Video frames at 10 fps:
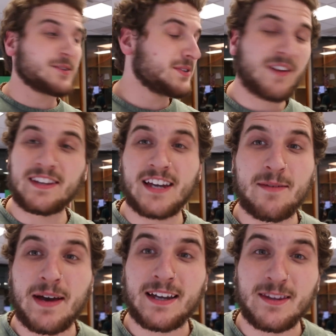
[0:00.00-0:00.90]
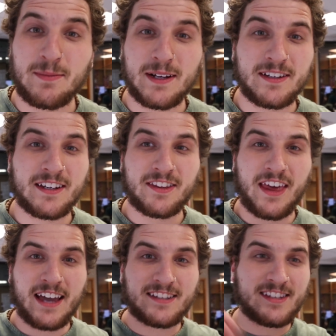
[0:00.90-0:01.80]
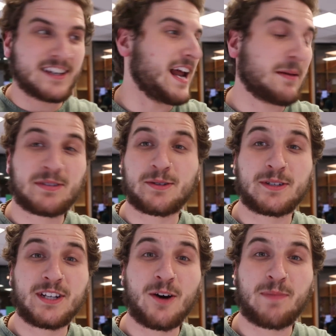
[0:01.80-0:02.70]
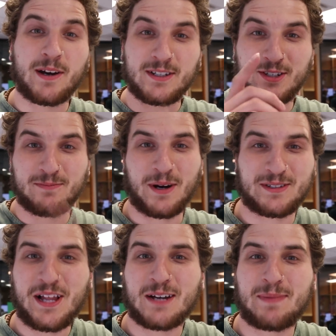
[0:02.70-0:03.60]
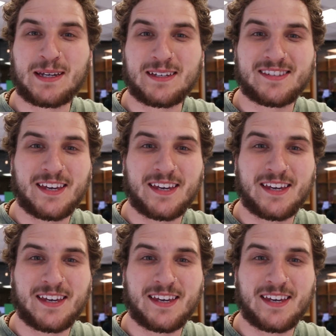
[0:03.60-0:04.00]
So we finally got back in the building, thanks in absolutely no part to Mark's lockpicking